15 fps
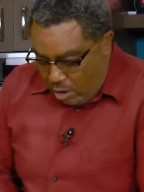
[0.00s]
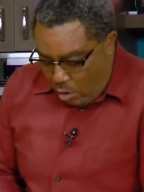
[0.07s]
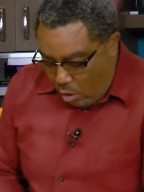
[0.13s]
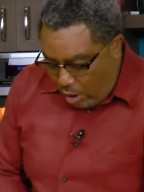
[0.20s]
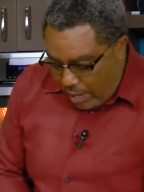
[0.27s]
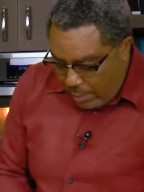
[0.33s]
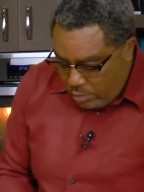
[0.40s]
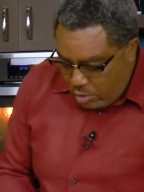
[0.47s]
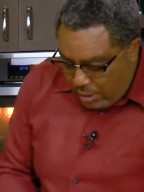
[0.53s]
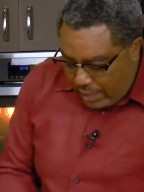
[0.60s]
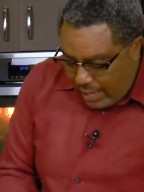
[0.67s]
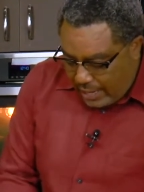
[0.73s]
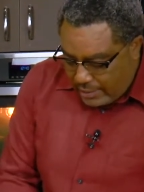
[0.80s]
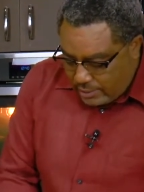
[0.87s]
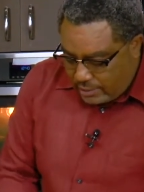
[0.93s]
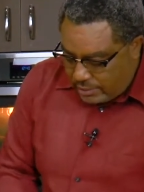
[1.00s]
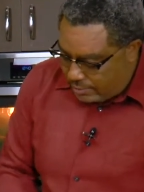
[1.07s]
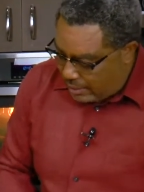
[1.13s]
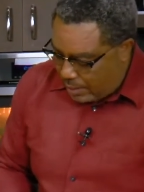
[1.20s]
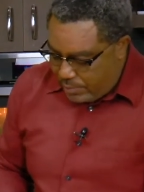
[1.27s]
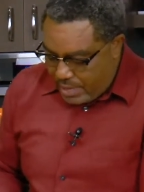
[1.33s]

All I'm doing, guys, I'm